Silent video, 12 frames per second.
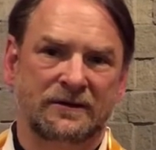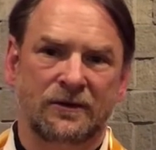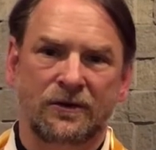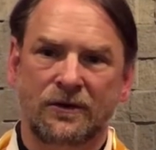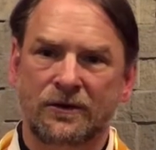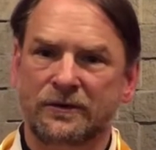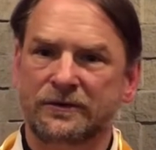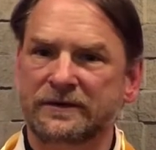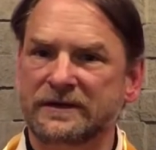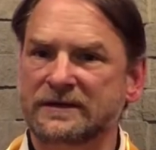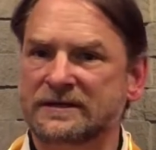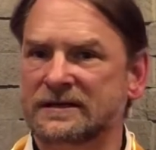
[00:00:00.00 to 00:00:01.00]
All
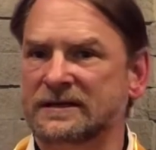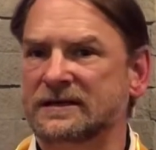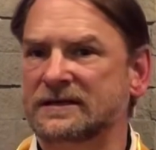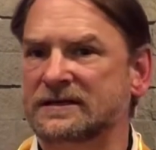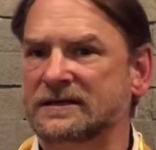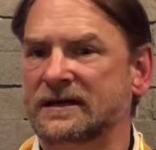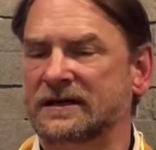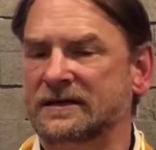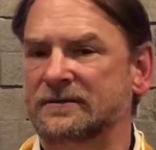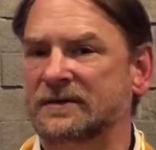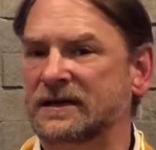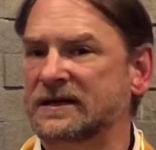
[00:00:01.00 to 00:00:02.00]
these things
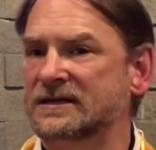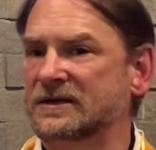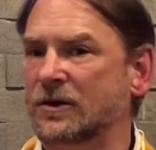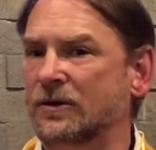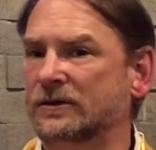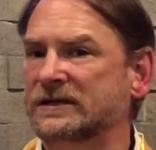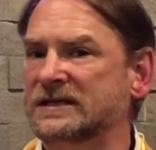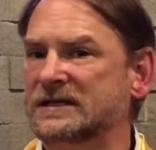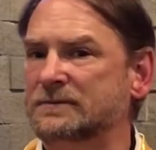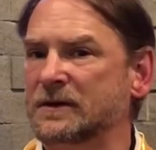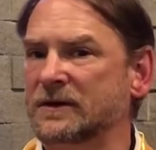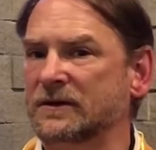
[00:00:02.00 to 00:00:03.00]
done because the Holy
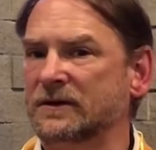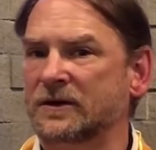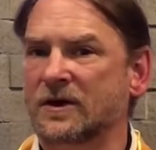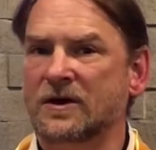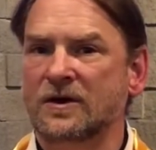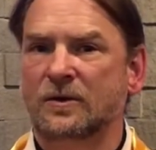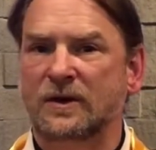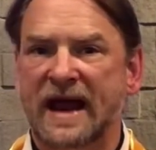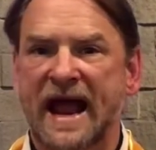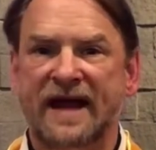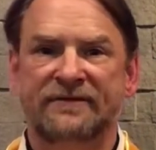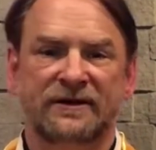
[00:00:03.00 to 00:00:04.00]
Spirit would
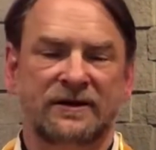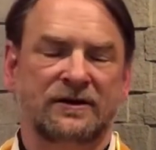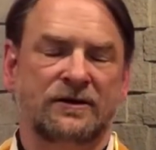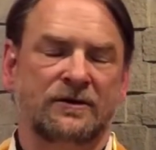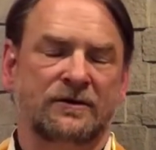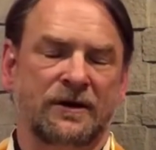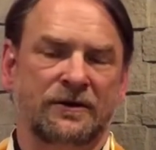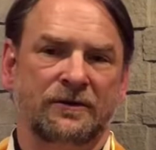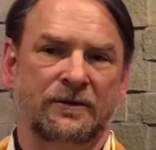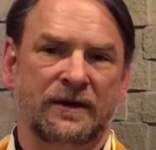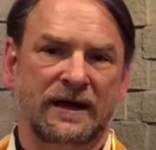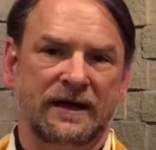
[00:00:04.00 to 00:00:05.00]
have it no other
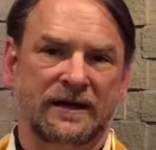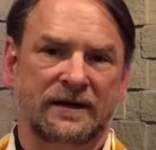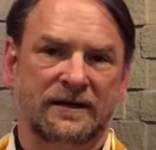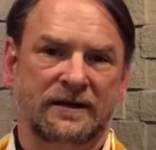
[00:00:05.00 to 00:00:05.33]
way.